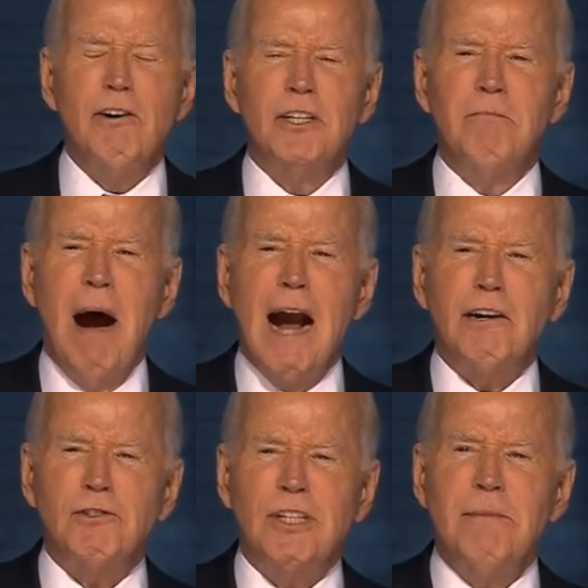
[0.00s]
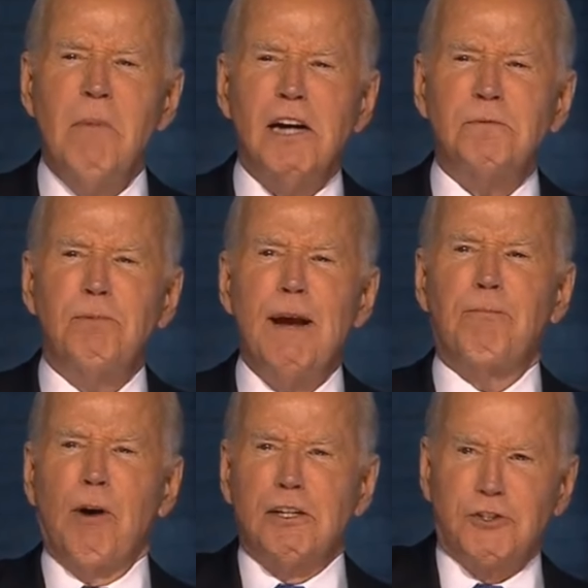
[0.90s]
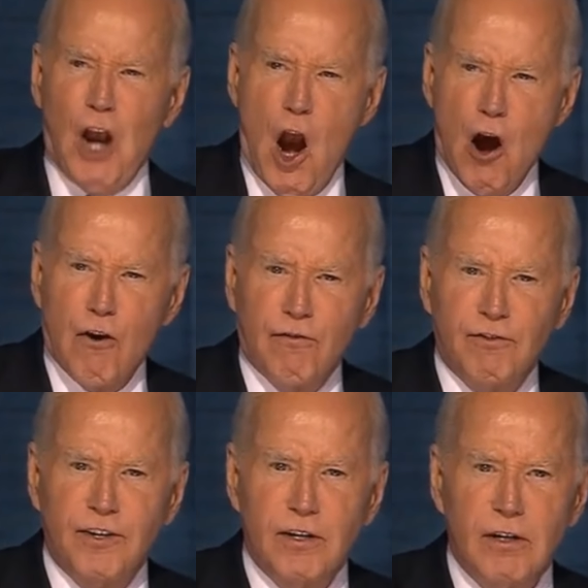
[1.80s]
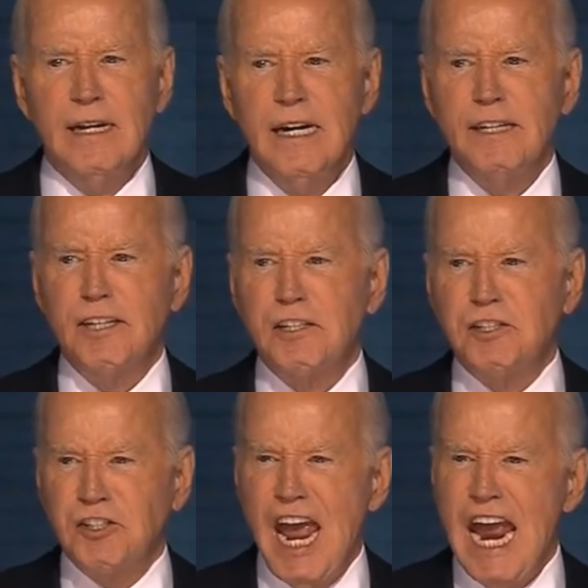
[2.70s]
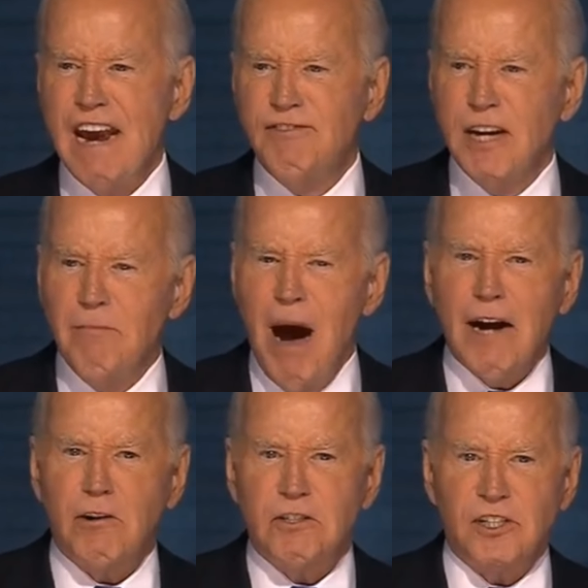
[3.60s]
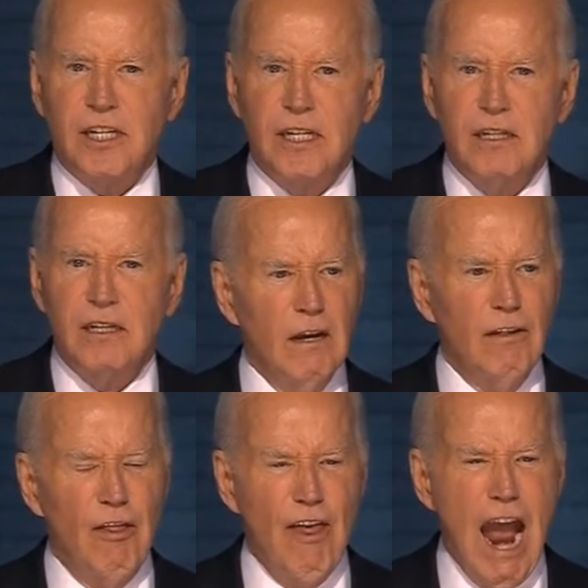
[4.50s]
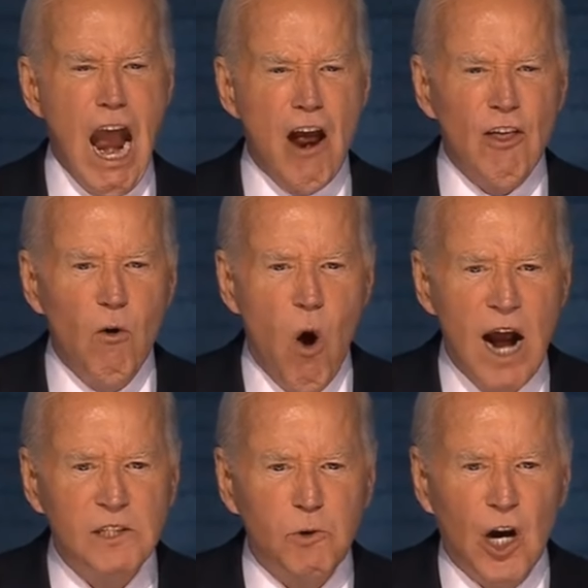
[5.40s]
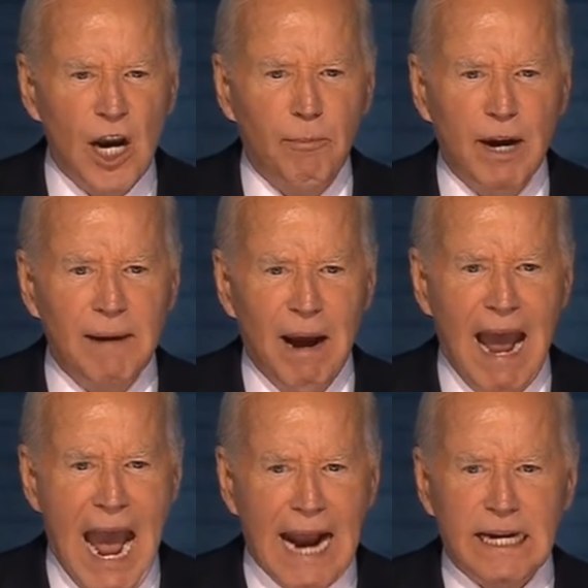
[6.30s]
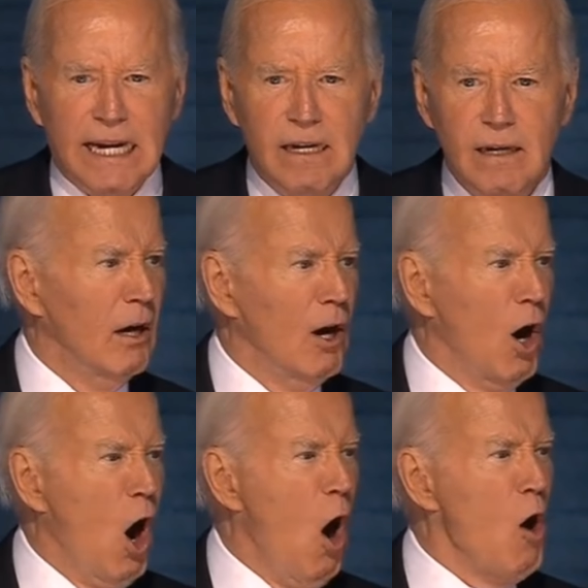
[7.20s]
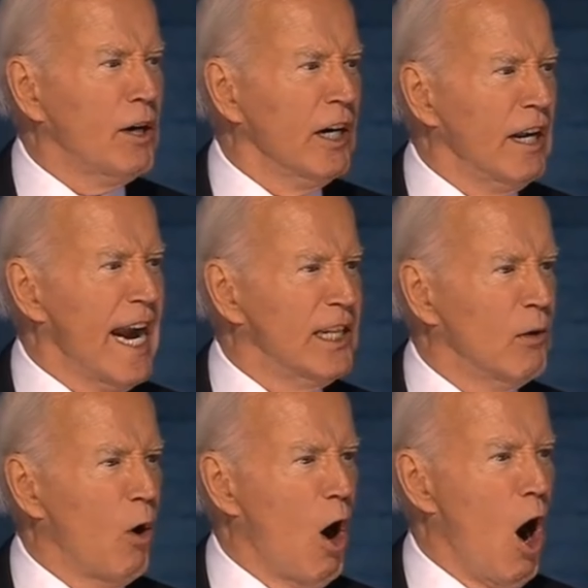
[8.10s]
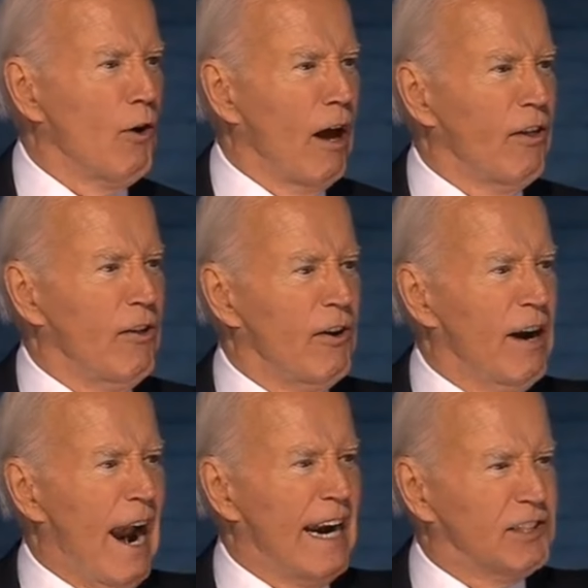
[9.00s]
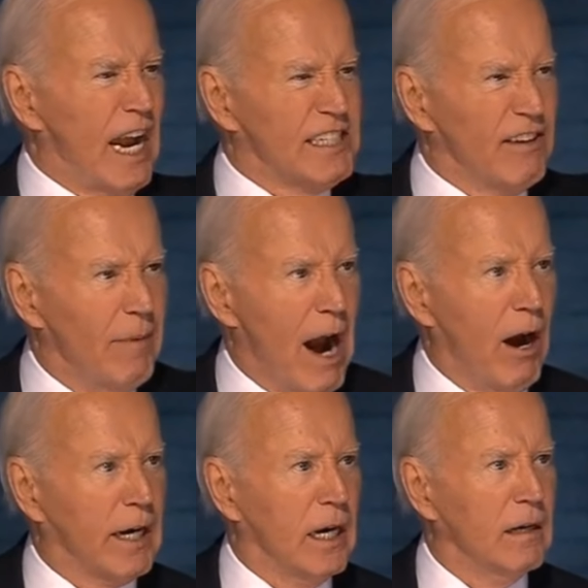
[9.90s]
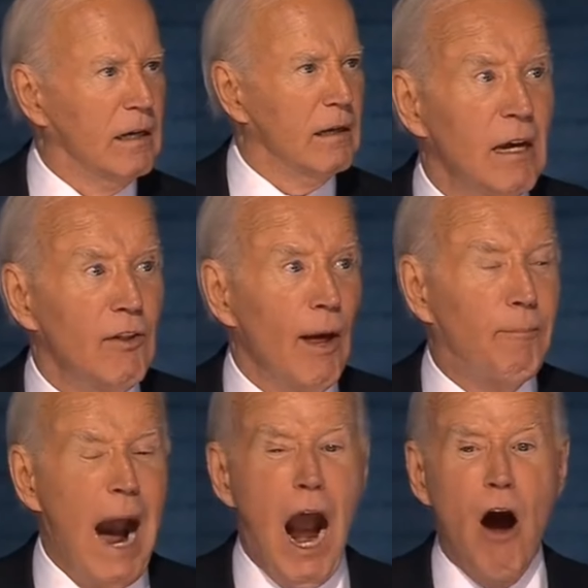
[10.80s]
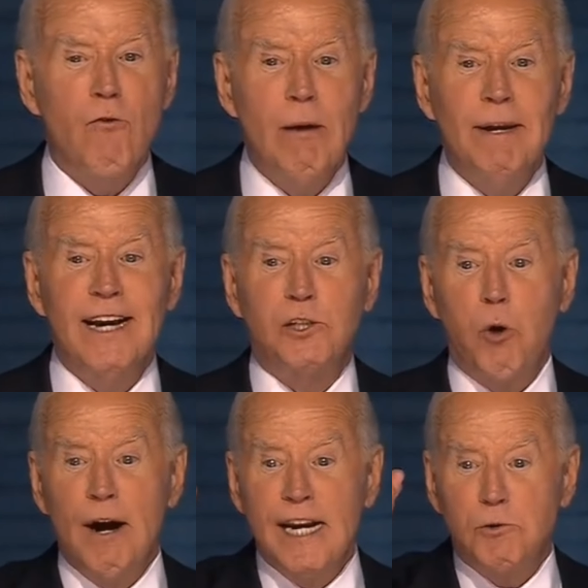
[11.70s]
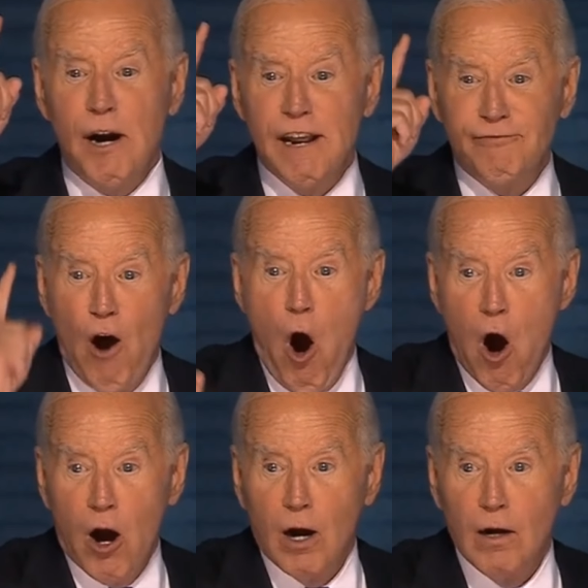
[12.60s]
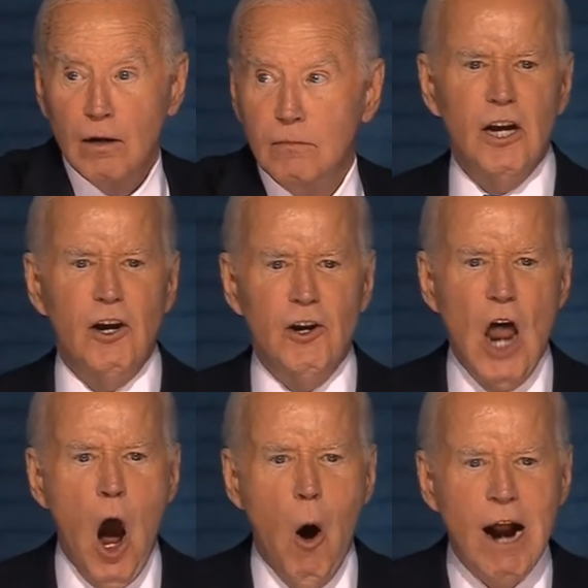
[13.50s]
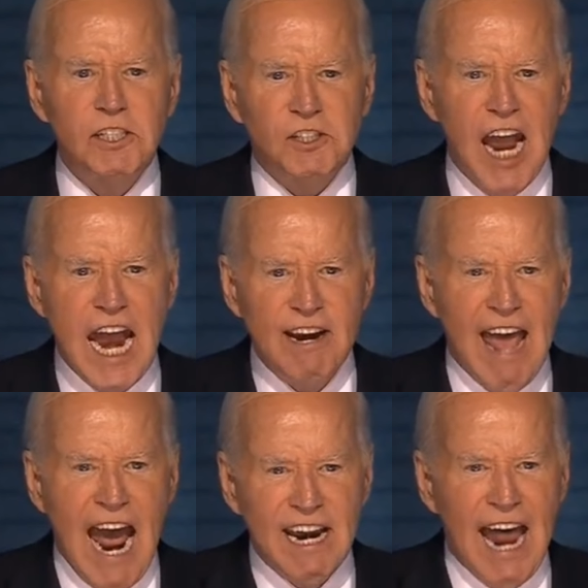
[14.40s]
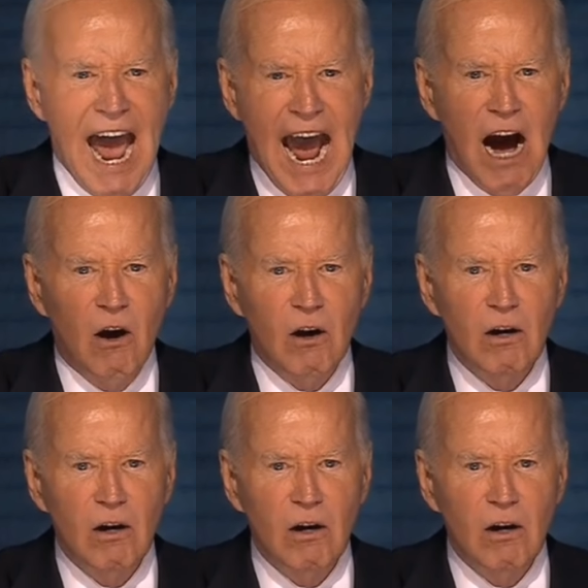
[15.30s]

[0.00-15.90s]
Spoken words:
Democracy must be preserved to save democracy. They're the ones we're going to bring back. Who could lead the world other than the United States of America? The power of women in 2024. No one's saying that now.